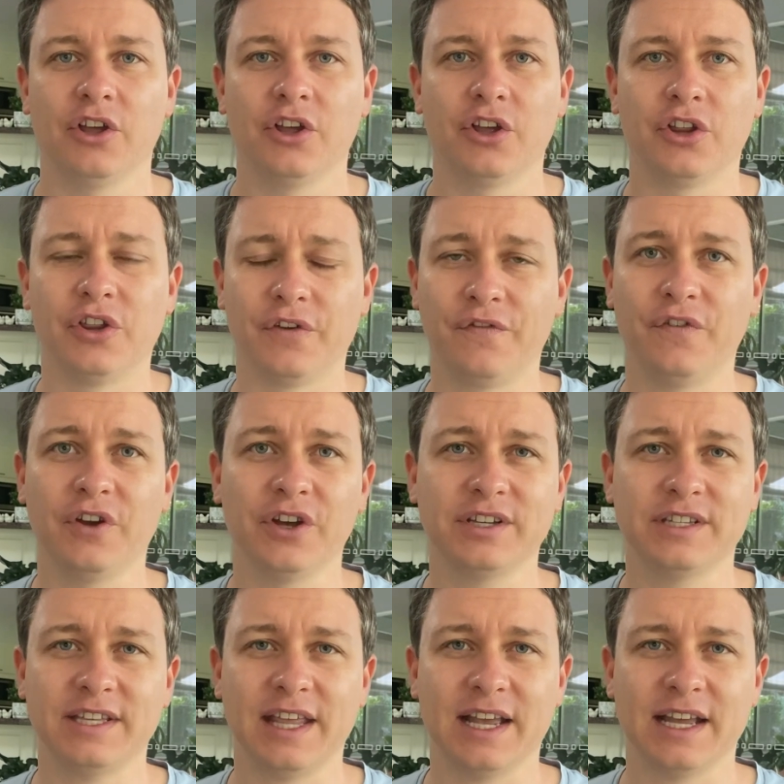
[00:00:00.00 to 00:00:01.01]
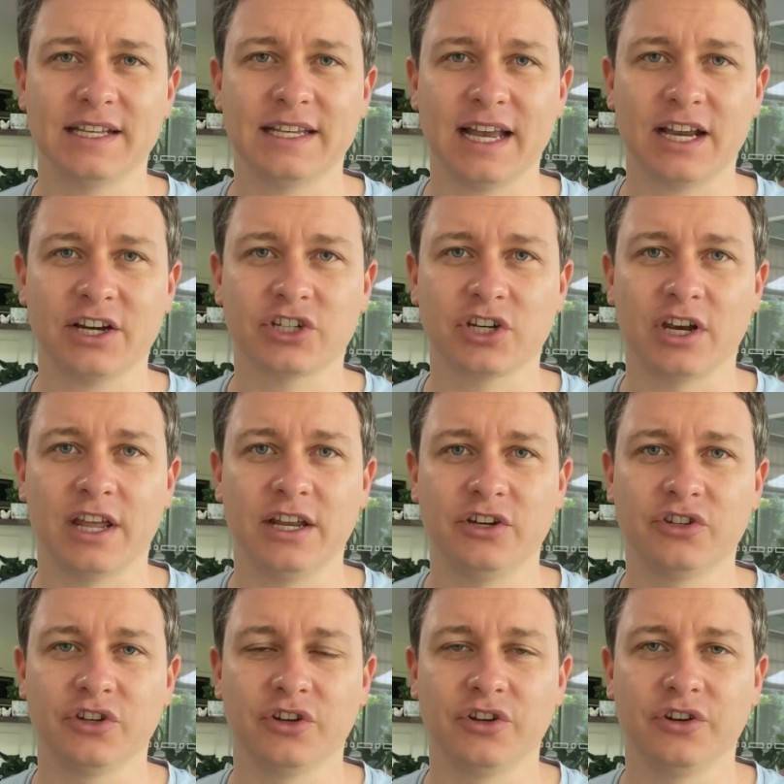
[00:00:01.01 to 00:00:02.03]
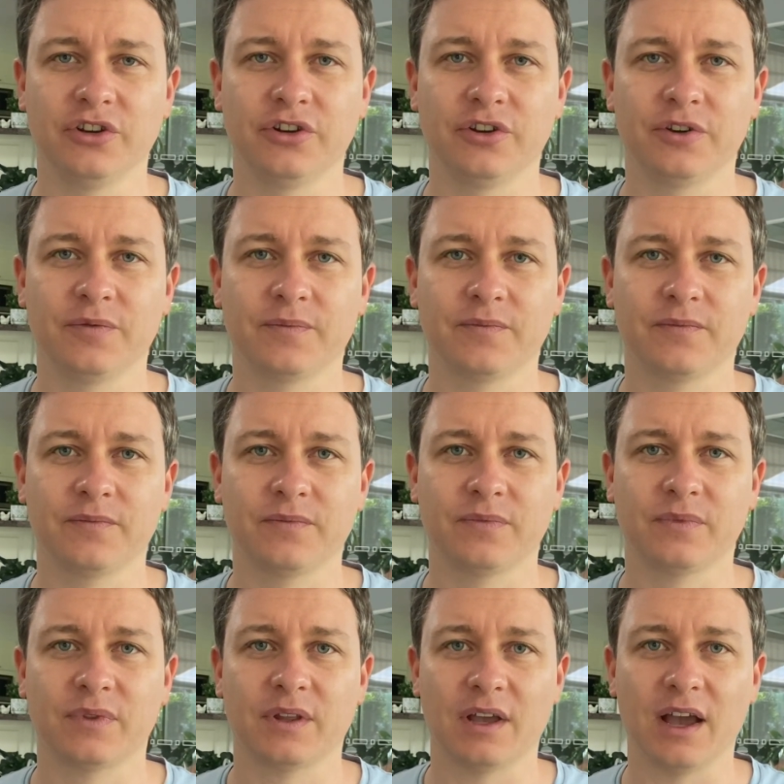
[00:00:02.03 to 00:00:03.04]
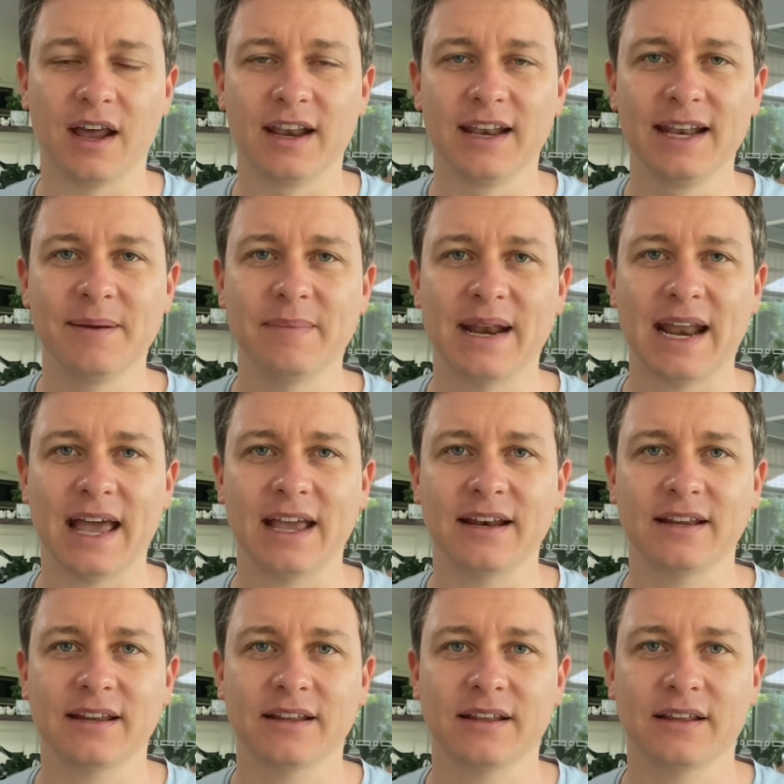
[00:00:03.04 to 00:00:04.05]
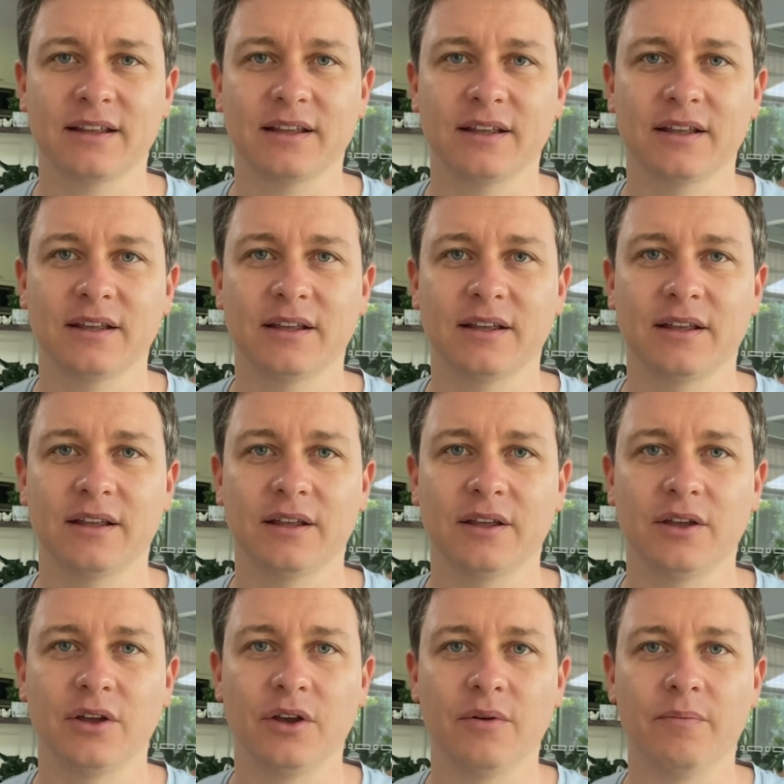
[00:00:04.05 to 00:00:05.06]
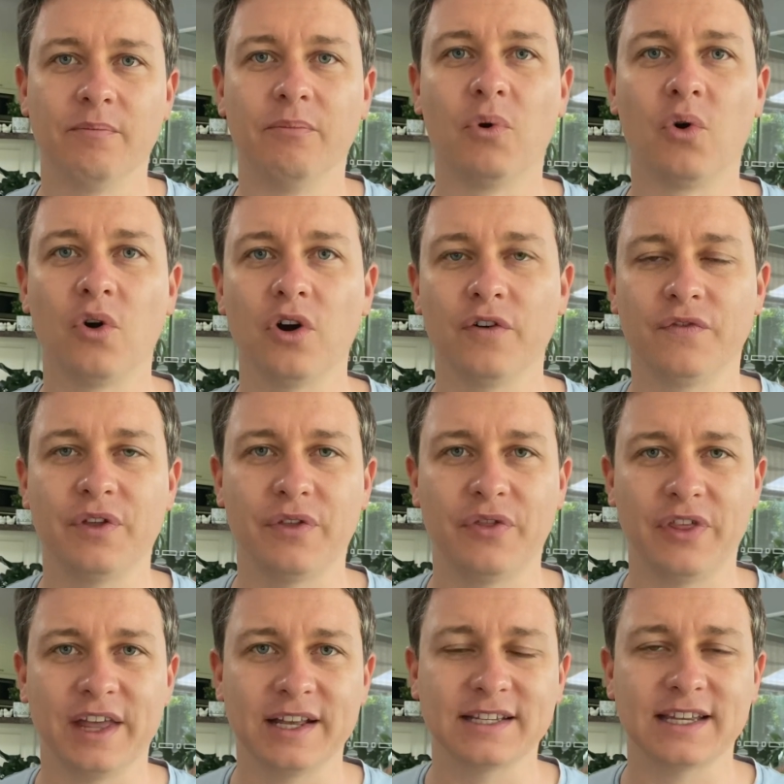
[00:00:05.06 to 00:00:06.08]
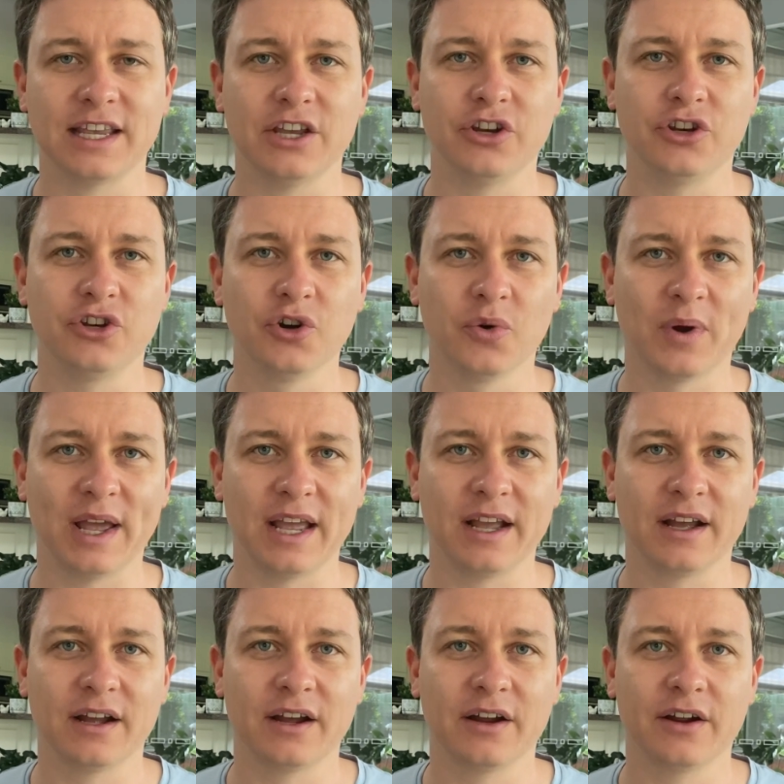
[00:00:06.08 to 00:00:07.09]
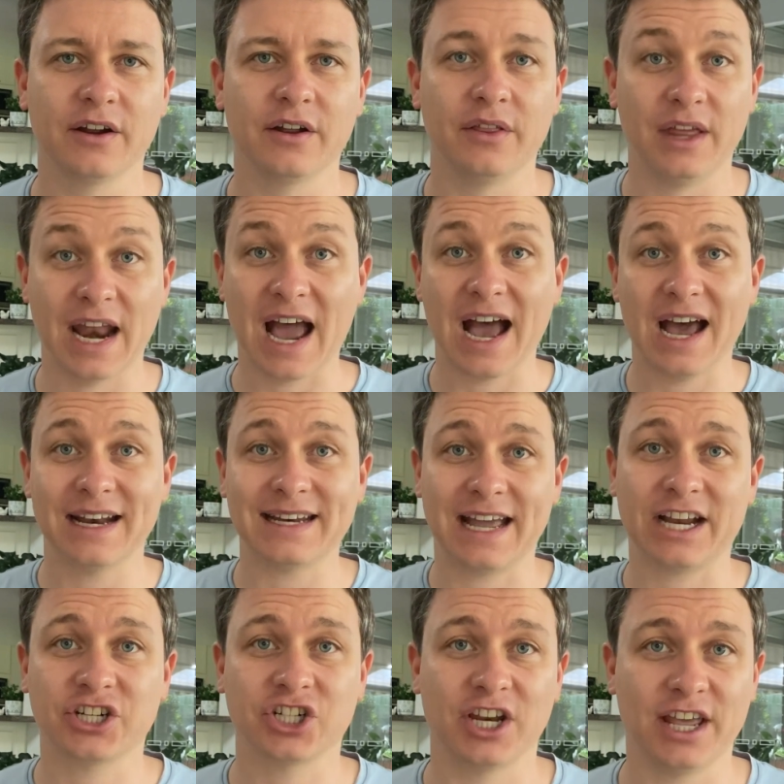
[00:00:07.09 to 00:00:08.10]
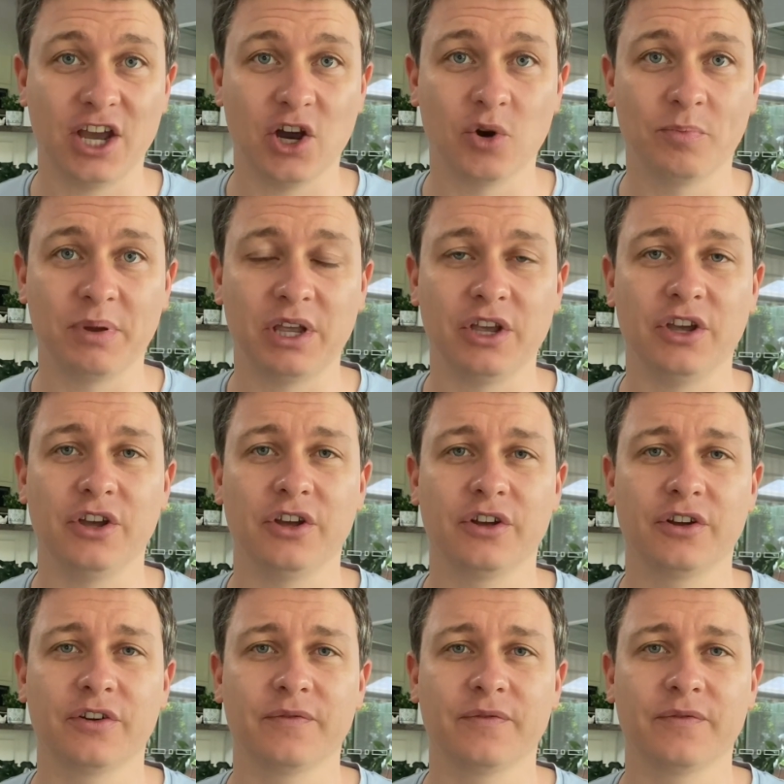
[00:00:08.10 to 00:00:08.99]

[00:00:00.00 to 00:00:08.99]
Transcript: The first thing is actually to eliminate more of the things that you're doing that aren't actually helping you.